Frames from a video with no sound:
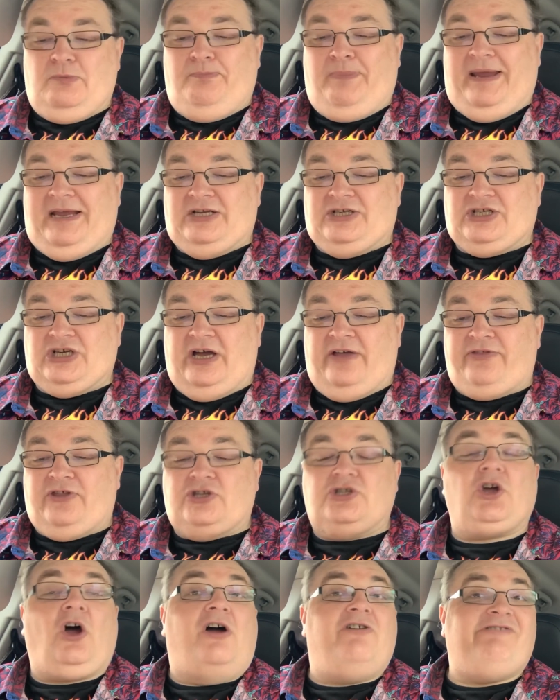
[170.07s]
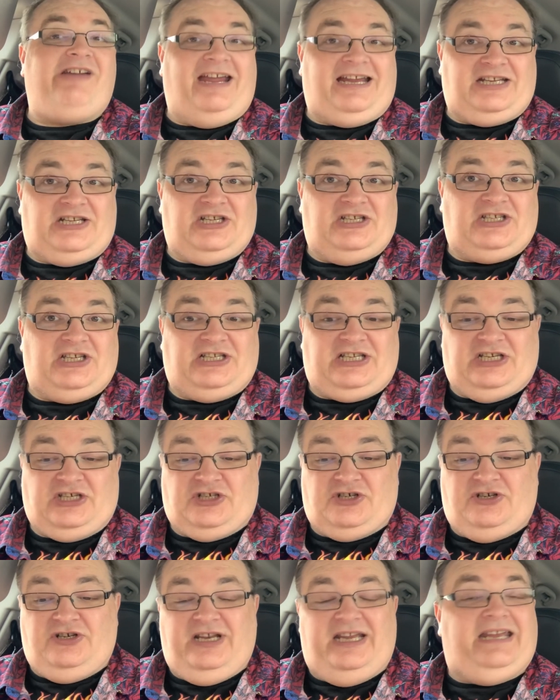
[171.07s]
picture, the director's
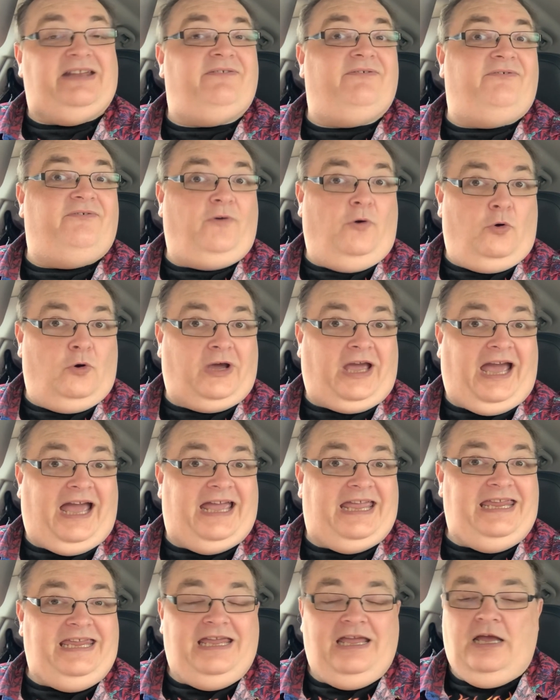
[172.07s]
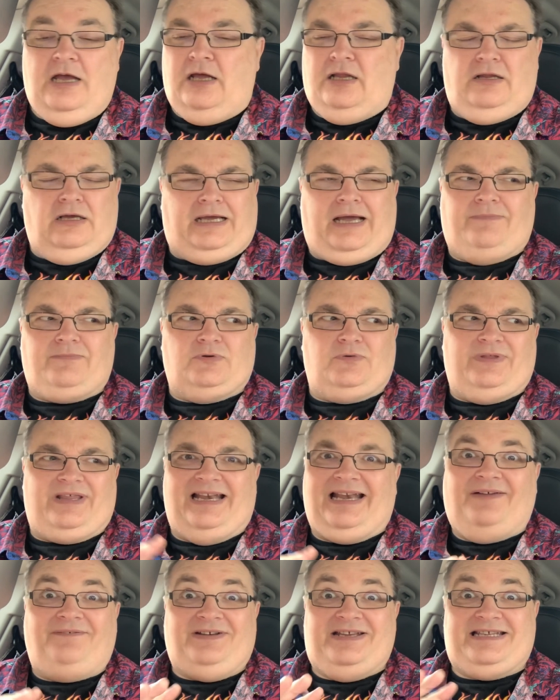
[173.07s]
edition in 4K that comes with a
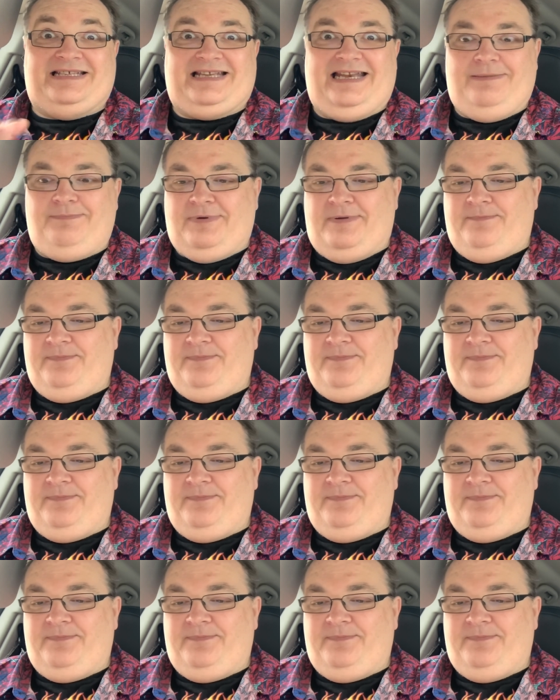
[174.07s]
lovely slip.